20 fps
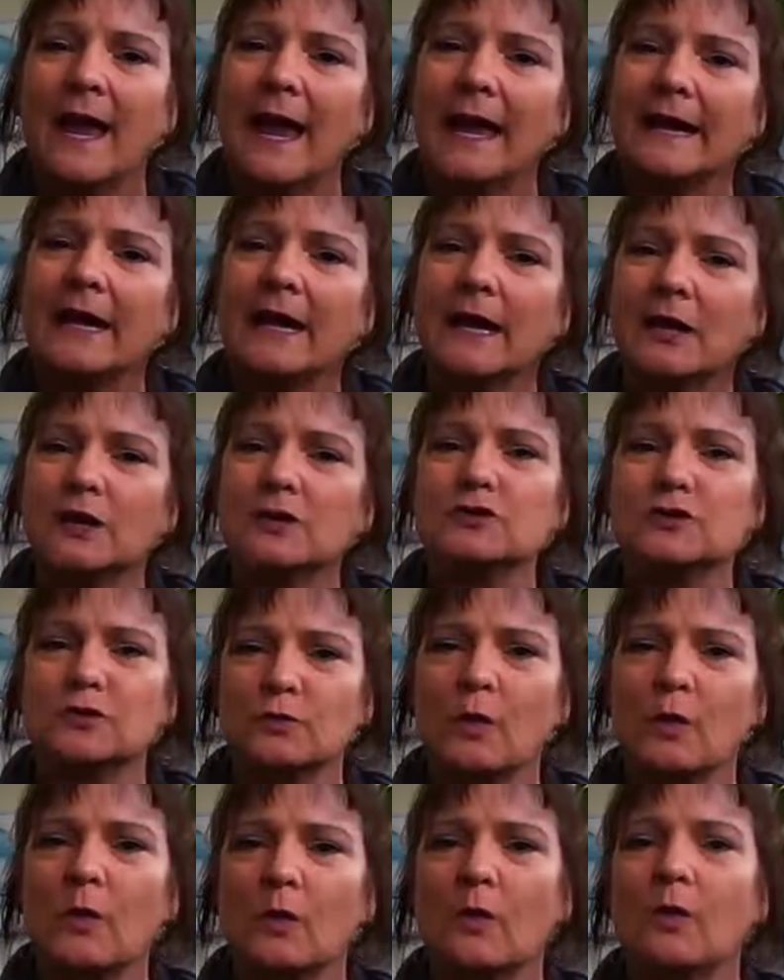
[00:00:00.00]
and get
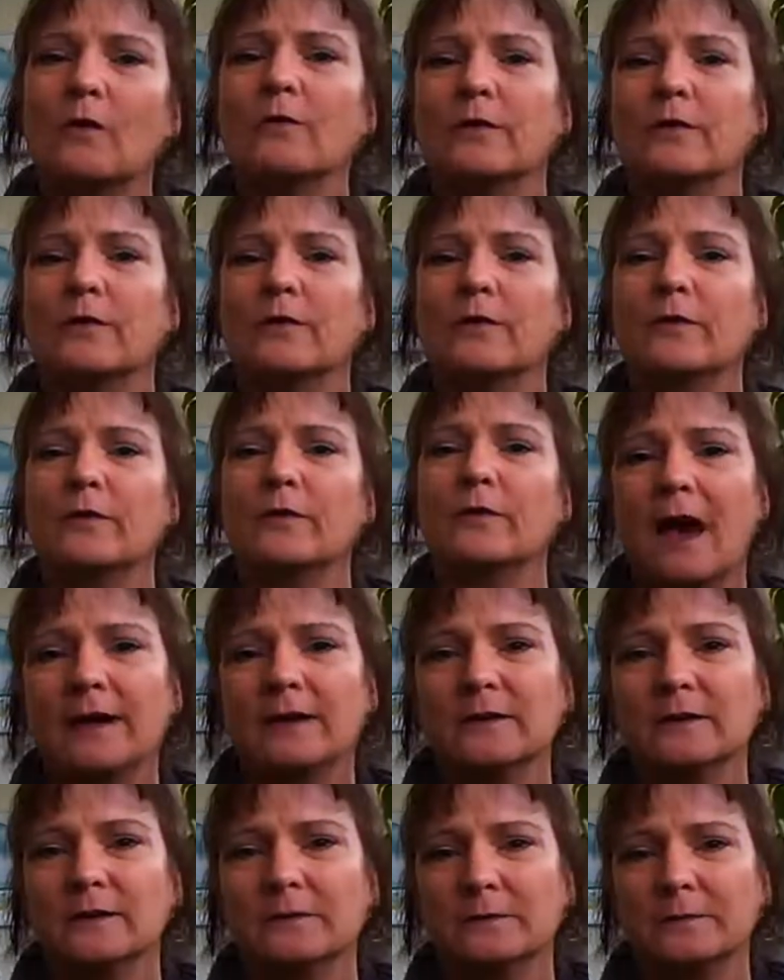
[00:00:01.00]
control over the
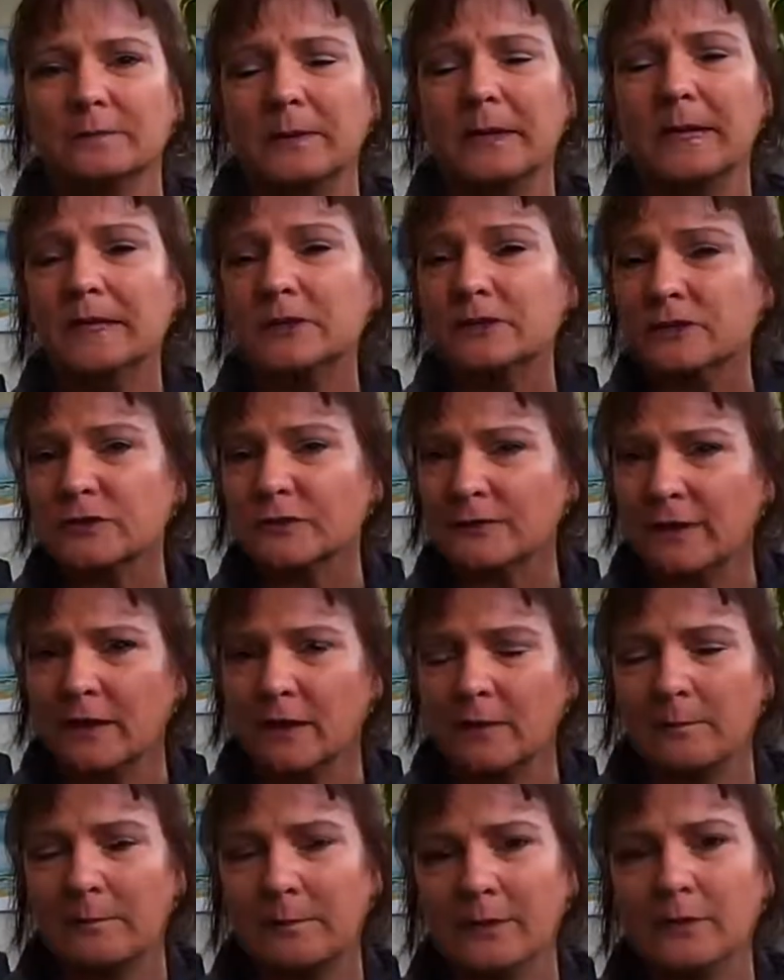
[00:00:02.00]
entire
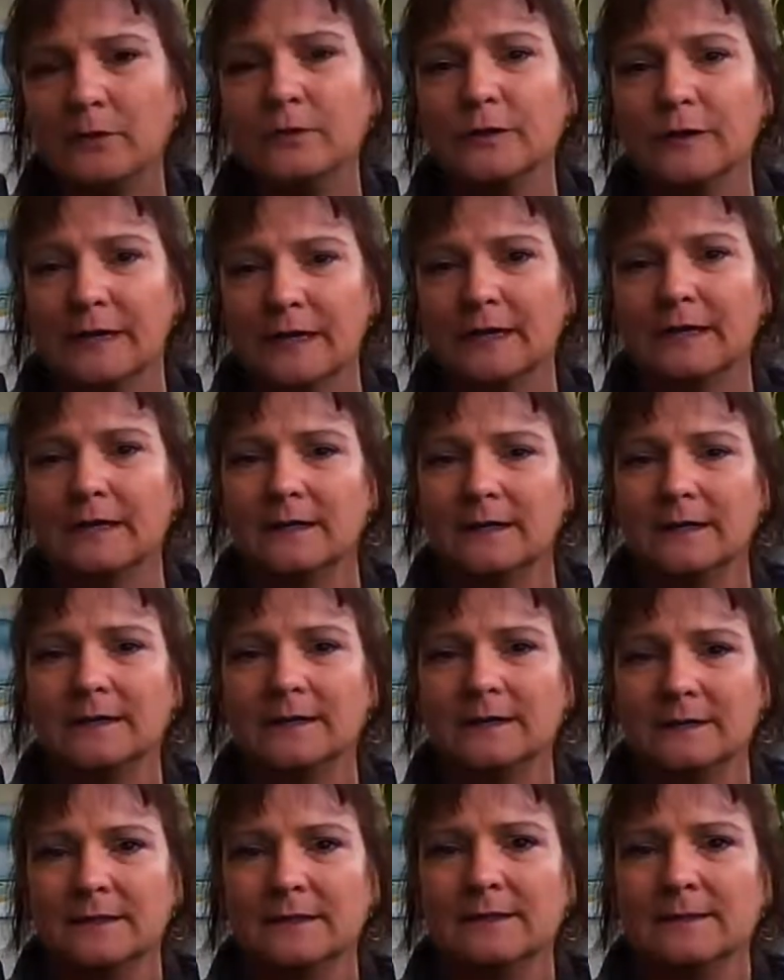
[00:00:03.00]
picture that you're
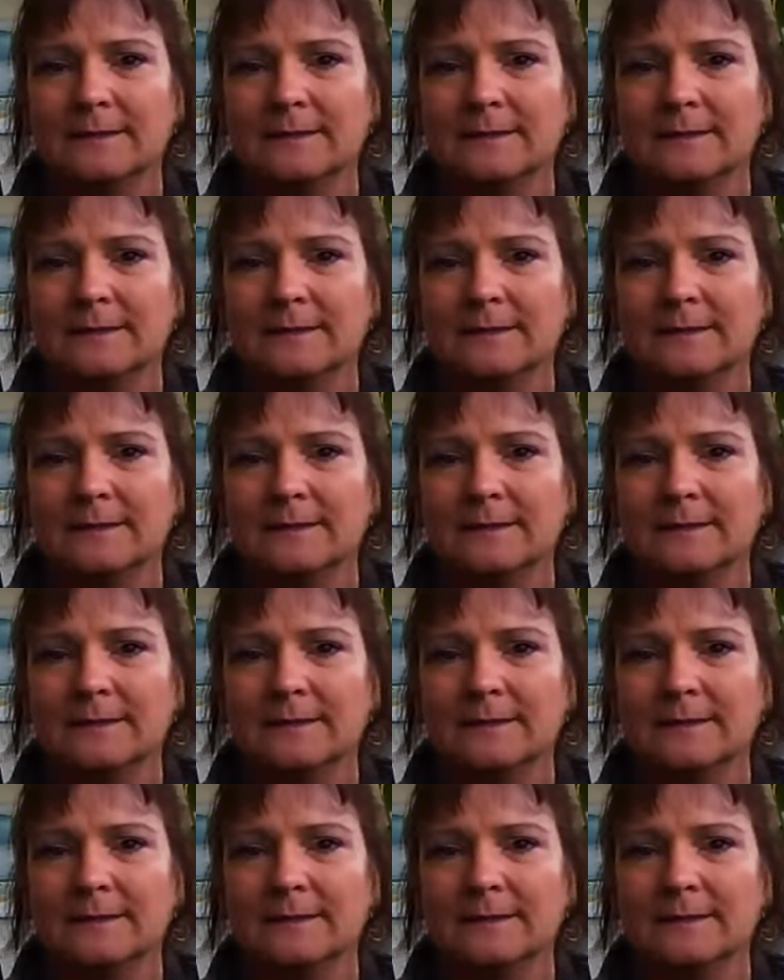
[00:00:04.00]
building.